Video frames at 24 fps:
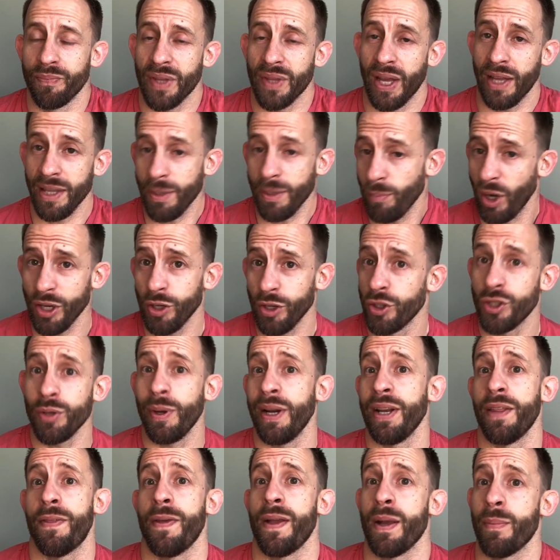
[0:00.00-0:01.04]
And they might not do
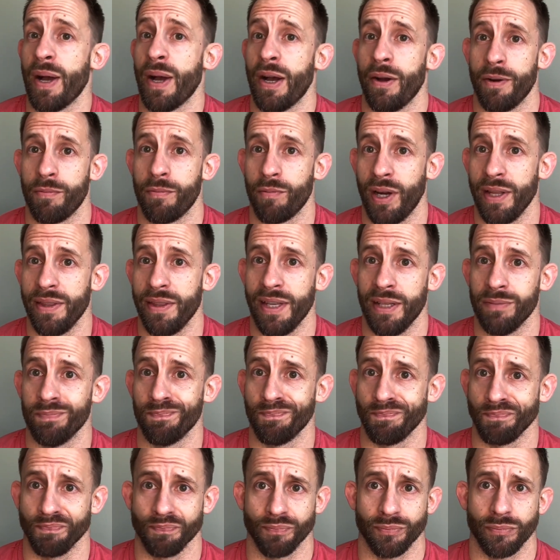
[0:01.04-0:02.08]
anything about it right then.
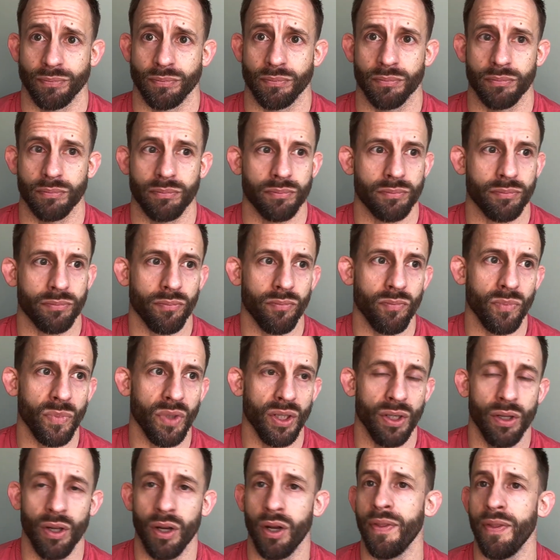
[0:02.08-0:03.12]

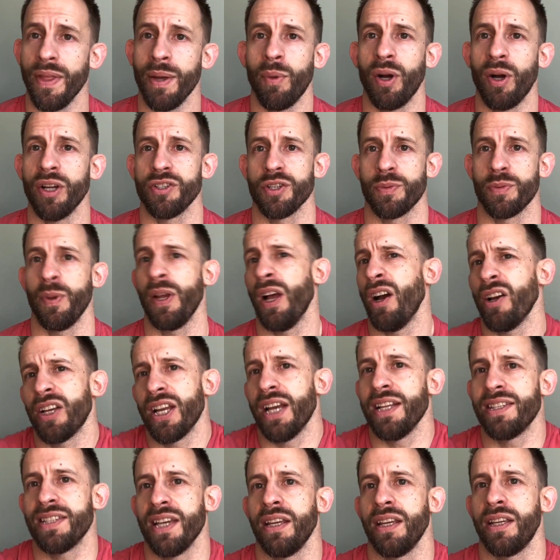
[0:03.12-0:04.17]
You know, they might just be,
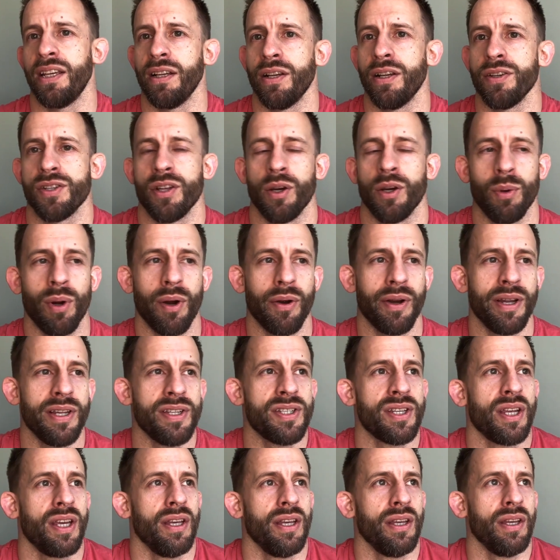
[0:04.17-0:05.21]
okay, 10 kilos, no
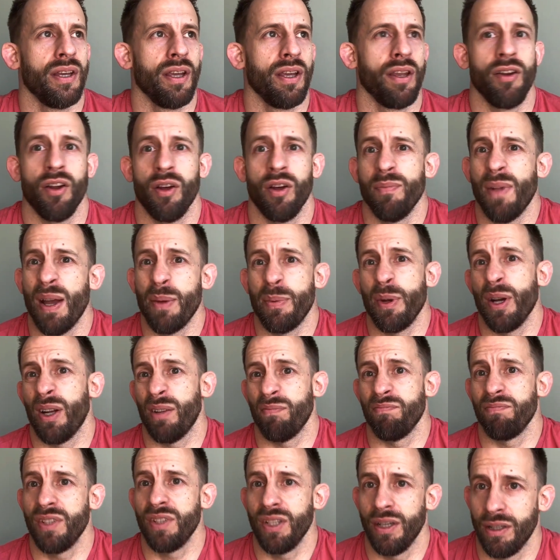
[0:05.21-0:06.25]
worries. You know, maybe
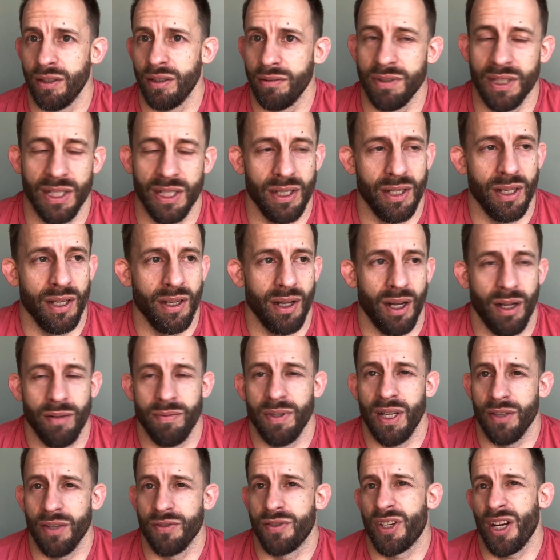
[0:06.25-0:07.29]

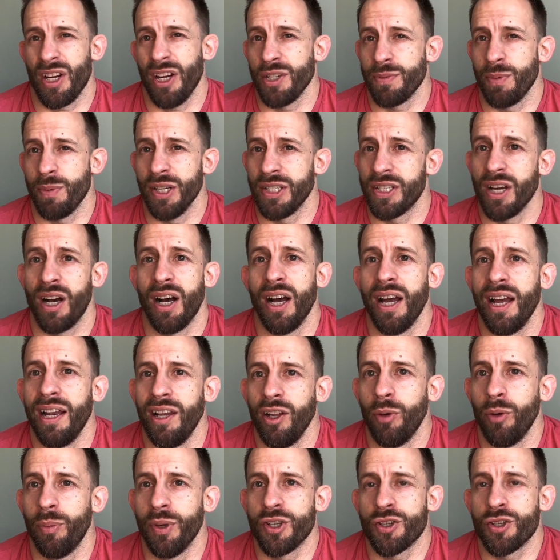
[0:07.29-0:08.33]
I'll change my diet a
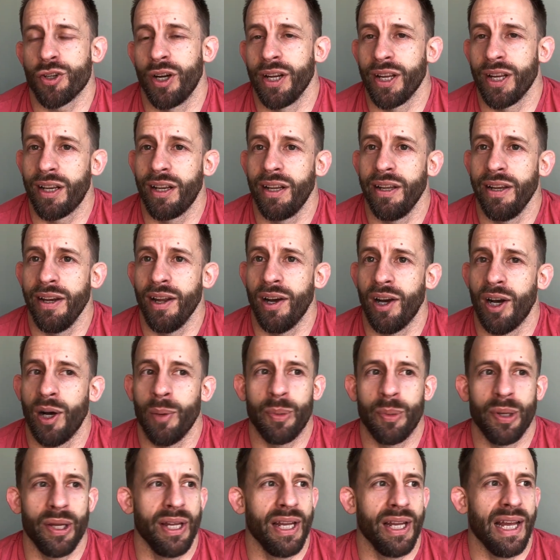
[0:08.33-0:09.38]
little bit, try and clean
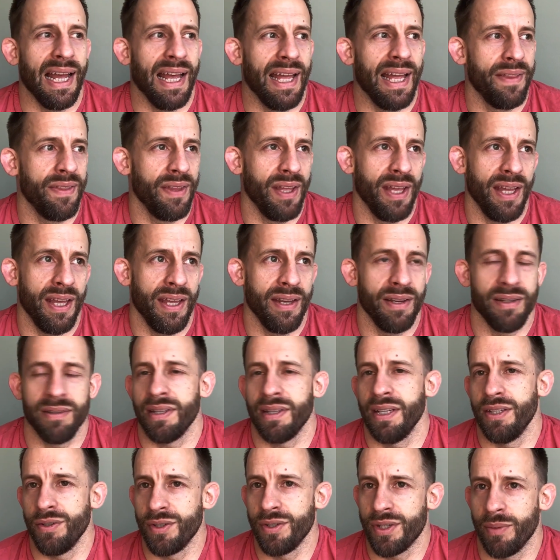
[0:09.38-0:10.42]
up. And then
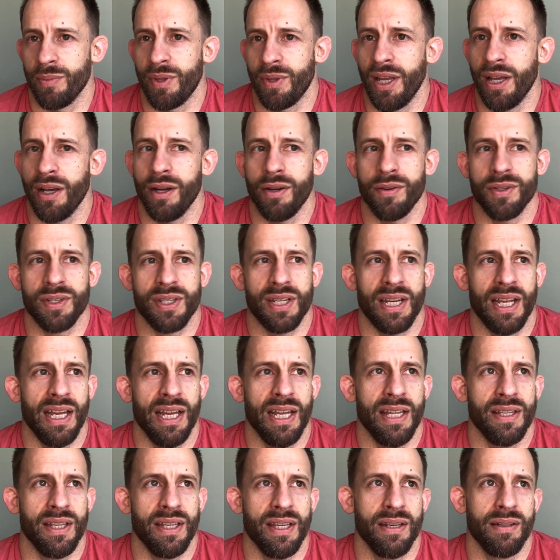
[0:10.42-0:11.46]
they do something else.
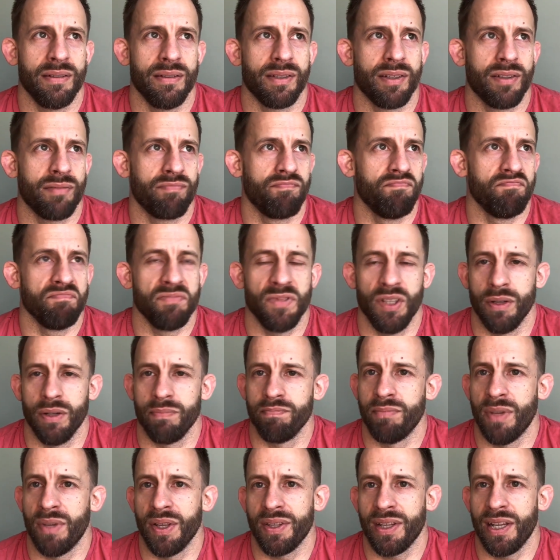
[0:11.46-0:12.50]
And then, you know,
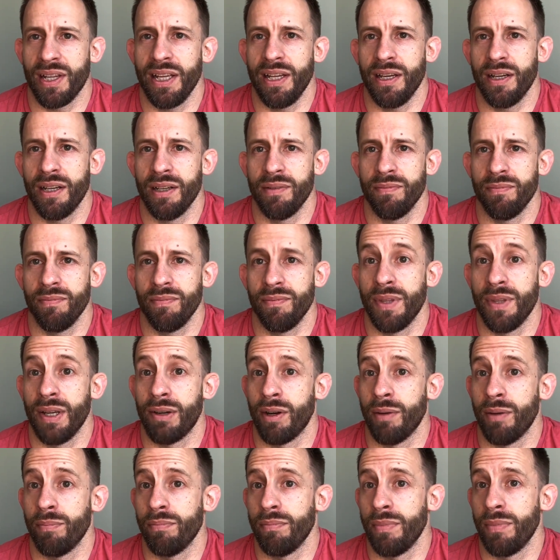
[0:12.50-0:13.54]
a month later, they're
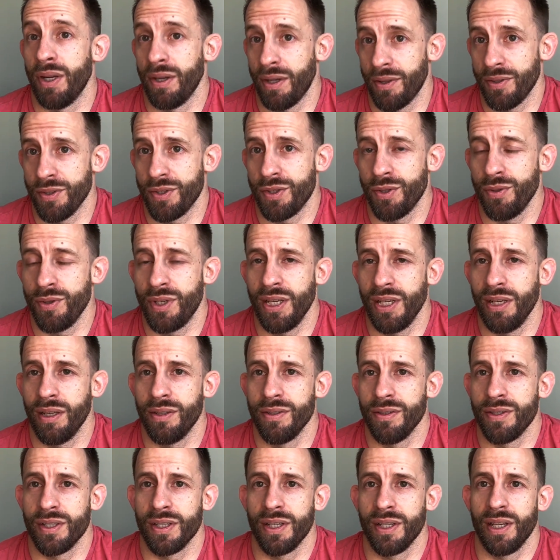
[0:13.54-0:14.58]
up another 2
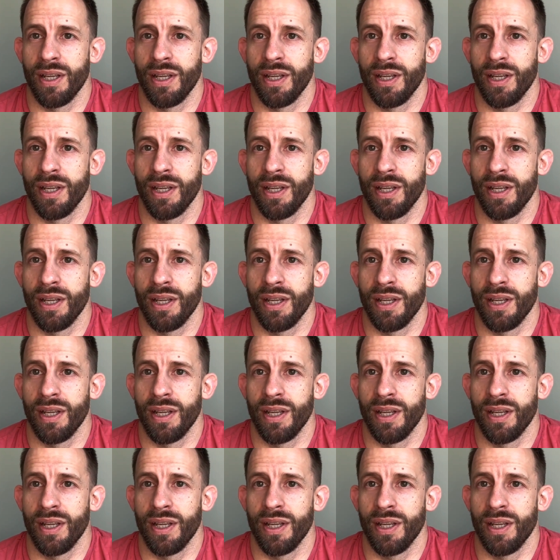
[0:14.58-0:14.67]
kilos.